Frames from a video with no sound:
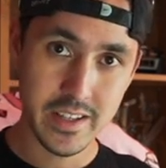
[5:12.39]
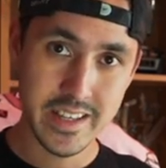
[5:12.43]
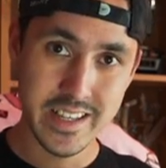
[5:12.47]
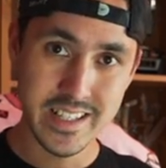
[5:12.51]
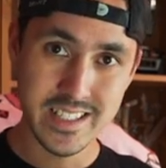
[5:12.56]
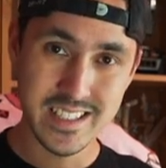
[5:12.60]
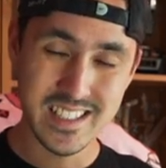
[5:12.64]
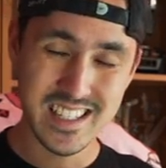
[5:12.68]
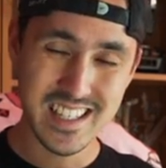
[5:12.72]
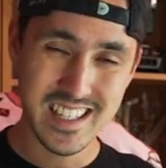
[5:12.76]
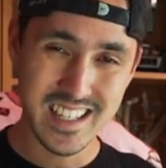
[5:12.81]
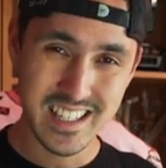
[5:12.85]

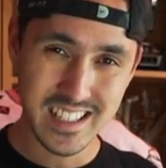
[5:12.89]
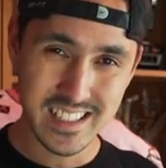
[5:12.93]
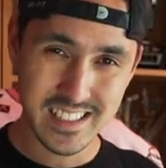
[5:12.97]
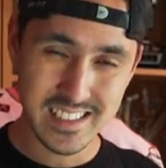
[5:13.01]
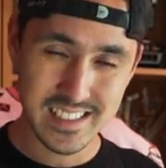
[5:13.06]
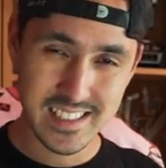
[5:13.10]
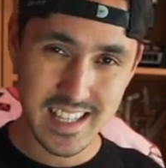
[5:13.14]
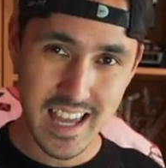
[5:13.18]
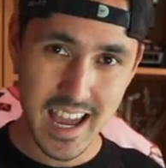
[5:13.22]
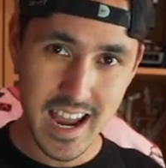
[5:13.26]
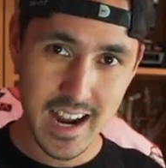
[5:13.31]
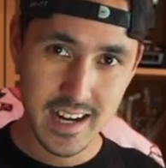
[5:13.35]
is the
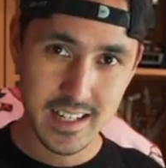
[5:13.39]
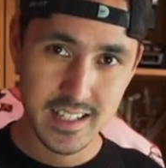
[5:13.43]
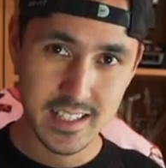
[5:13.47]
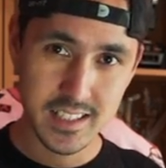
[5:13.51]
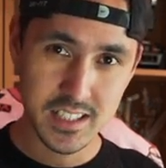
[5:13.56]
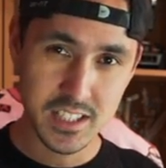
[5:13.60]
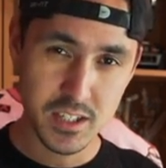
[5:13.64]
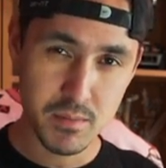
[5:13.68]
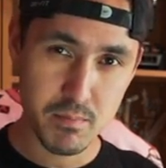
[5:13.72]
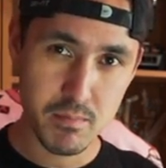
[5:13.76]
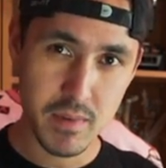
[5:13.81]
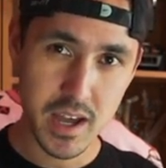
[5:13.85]

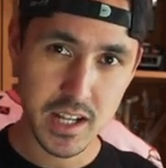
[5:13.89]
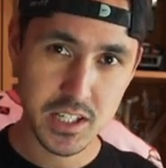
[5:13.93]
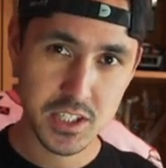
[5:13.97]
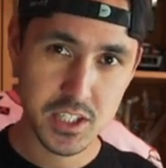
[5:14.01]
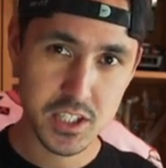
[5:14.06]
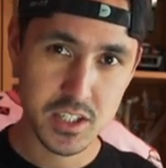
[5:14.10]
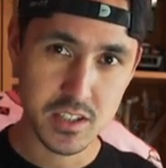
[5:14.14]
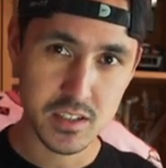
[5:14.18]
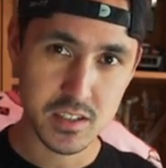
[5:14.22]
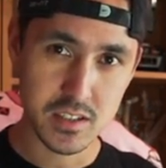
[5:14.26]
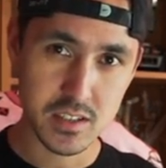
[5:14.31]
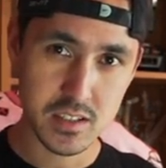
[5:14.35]
exact
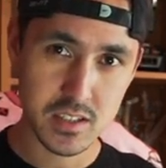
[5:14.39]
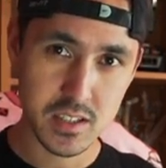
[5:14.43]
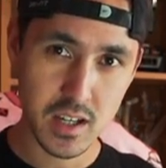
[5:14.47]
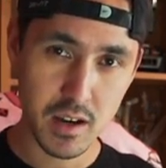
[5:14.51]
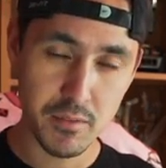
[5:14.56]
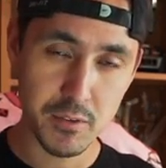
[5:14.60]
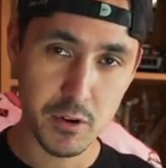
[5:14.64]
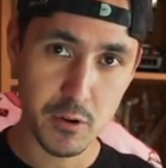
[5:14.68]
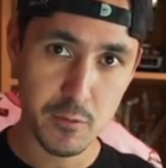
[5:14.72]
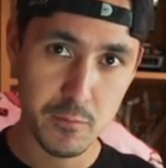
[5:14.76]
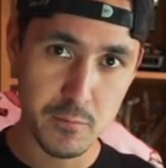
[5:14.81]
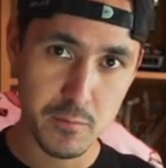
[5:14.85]
dimensions
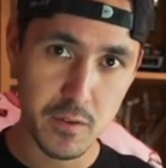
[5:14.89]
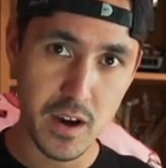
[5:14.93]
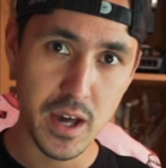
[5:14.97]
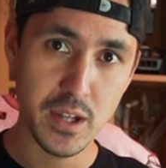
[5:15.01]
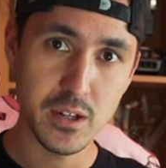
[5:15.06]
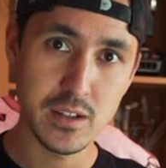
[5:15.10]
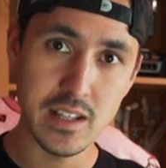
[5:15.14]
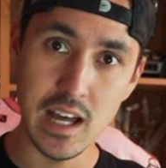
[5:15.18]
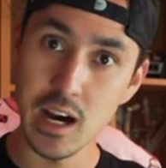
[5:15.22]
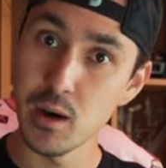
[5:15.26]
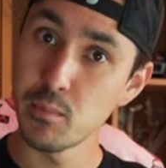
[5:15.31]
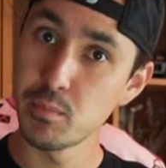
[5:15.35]
of your
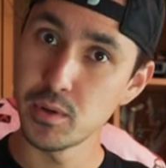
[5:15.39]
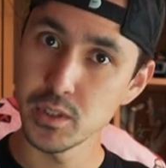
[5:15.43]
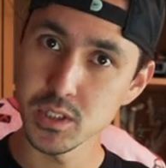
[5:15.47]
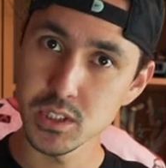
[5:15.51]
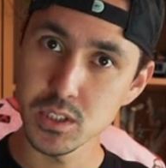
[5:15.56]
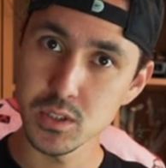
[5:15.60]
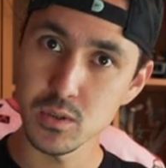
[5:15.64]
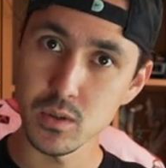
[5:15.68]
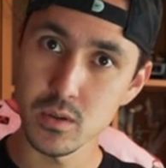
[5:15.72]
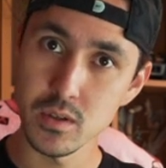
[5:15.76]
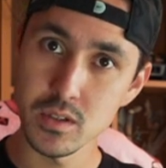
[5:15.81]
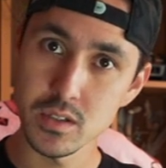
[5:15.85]
final output
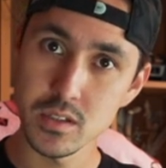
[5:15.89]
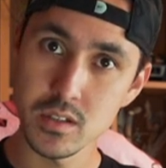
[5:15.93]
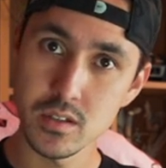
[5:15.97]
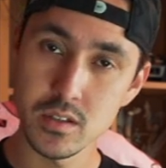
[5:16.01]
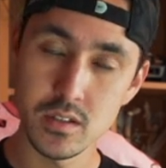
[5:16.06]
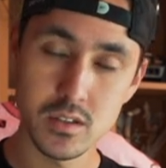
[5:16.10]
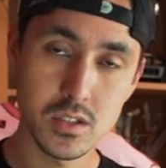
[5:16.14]
source.